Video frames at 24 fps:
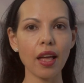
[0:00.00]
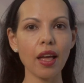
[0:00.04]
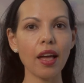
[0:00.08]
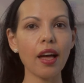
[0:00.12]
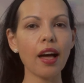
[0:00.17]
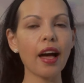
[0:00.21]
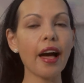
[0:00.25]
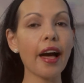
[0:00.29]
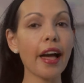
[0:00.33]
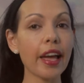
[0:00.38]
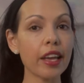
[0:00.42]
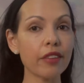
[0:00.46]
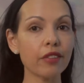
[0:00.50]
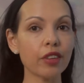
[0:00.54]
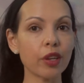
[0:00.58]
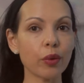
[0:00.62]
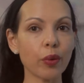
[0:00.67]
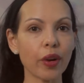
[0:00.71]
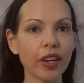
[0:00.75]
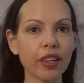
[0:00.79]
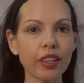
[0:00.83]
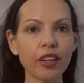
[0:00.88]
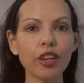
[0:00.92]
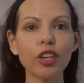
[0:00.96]
Hi
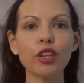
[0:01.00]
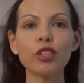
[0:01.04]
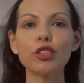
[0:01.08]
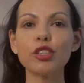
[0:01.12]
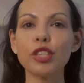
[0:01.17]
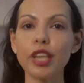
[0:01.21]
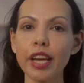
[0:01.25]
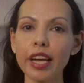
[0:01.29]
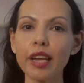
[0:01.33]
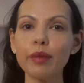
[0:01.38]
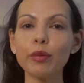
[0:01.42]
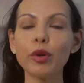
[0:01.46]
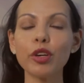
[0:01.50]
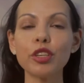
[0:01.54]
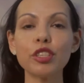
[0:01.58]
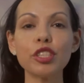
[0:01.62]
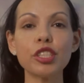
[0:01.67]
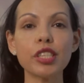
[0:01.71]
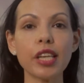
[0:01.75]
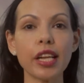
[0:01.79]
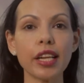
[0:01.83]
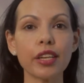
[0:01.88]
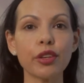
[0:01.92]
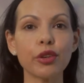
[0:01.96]
everyone, today I'm going to
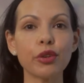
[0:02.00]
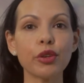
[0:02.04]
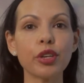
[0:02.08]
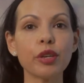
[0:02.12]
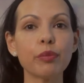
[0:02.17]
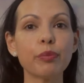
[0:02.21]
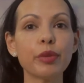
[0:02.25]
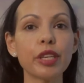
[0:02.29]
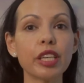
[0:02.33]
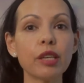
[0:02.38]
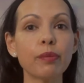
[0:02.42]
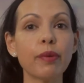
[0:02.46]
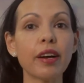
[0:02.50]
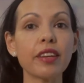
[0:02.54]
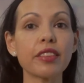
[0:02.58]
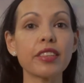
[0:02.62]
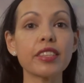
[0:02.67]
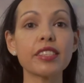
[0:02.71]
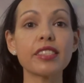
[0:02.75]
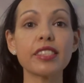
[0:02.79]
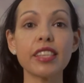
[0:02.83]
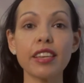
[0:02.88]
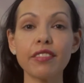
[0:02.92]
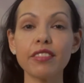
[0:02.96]
tell you a bit about the
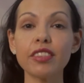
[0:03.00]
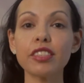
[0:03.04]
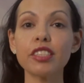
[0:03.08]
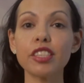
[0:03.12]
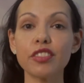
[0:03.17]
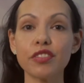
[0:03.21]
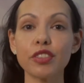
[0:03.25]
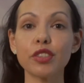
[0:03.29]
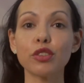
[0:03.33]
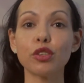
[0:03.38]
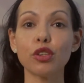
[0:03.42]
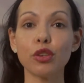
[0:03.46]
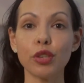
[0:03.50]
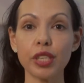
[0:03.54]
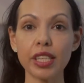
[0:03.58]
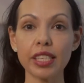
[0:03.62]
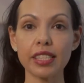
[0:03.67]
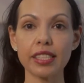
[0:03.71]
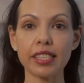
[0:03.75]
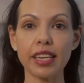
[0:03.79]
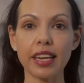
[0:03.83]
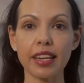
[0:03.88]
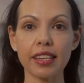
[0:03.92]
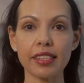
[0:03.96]
7 different learning
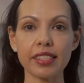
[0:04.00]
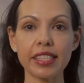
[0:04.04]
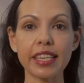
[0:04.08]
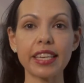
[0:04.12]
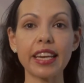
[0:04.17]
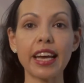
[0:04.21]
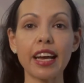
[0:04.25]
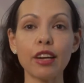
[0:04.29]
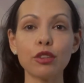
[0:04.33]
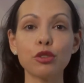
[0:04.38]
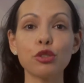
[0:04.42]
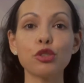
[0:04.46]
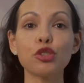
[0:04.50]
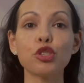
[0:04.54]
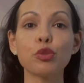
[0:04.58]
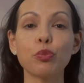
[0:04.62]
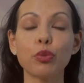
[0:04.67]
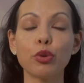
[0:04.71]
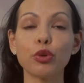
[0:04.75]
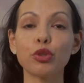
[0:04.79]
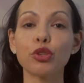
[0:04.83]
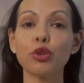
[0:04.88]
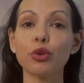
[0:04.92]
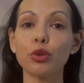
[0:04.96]
styles and how to
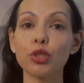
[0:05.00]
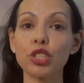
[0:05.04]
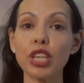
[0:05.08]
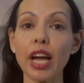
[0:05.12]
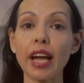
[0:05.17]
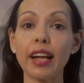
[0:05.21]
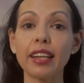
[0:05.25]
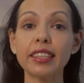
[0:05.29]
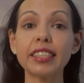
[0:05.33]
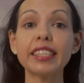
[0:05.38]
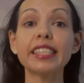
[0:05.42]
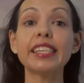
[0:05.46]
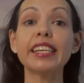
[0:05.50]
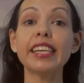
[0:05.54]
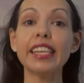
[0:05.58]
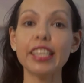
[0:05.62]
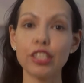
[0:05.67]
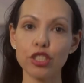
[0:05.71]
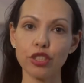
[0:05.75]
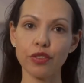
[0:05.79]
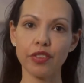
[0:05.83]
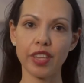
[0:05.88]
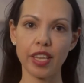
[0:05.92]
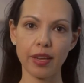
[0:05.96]
support your child in each
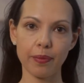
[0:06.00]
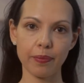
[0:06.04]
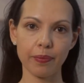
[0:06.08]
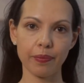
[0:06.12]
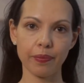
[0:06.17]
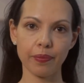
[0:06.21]
of them.